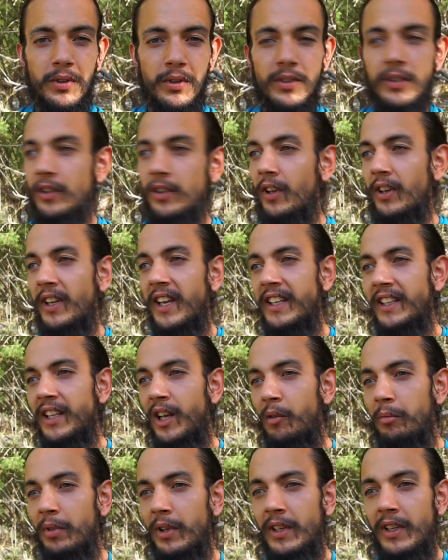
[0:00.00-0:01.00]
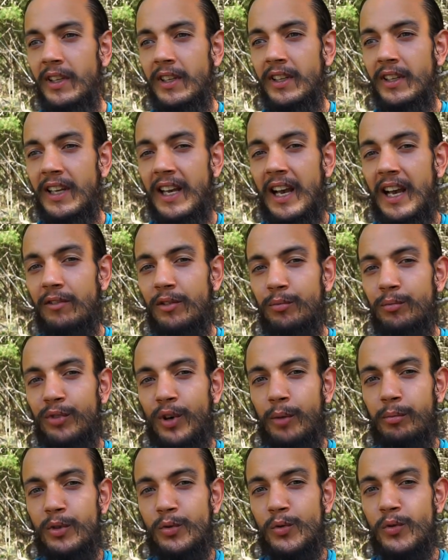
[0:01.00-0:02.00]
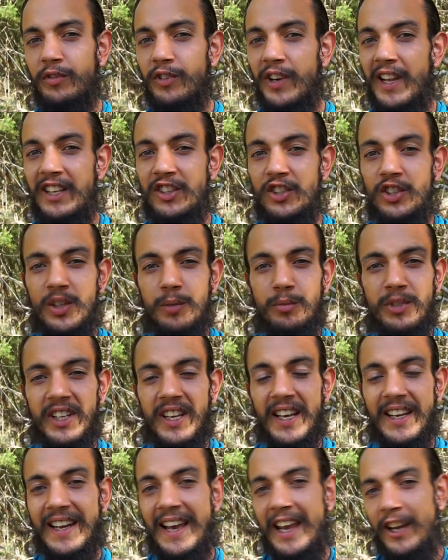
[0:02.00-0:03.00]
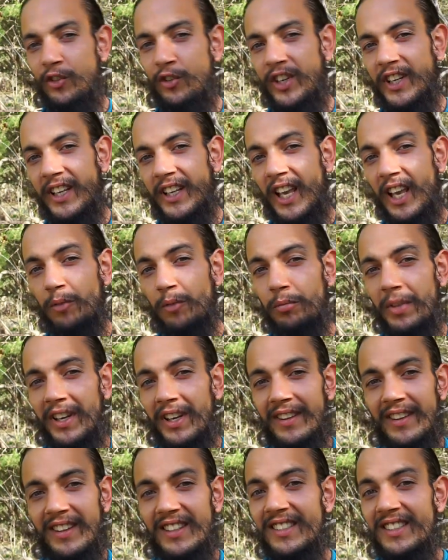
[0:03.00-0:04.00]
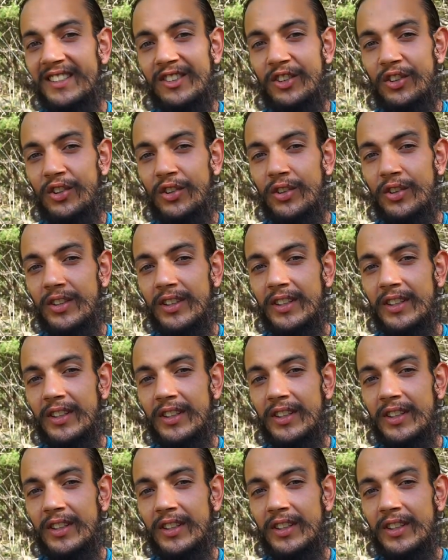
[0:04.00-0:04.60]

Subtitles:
you're going to end up having problems with relationships, you're getting angry, you're getting bitter. This isn't good.